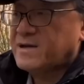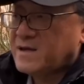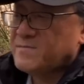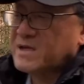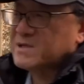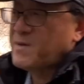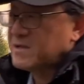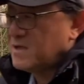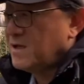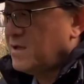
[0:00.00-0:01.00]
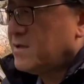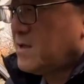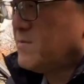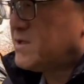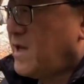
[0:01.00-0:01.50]
I am
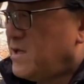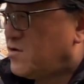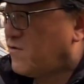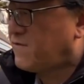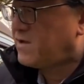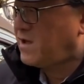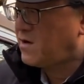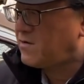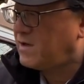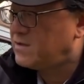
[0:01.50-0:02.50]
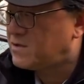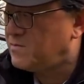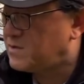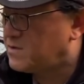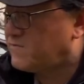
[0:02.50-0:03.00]
expecting some change over here in
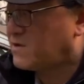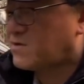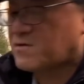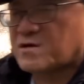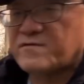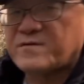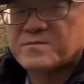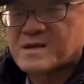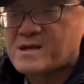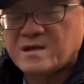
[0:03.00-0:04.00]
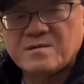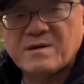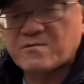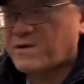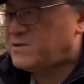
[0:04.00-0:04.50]
terms of the curve. In my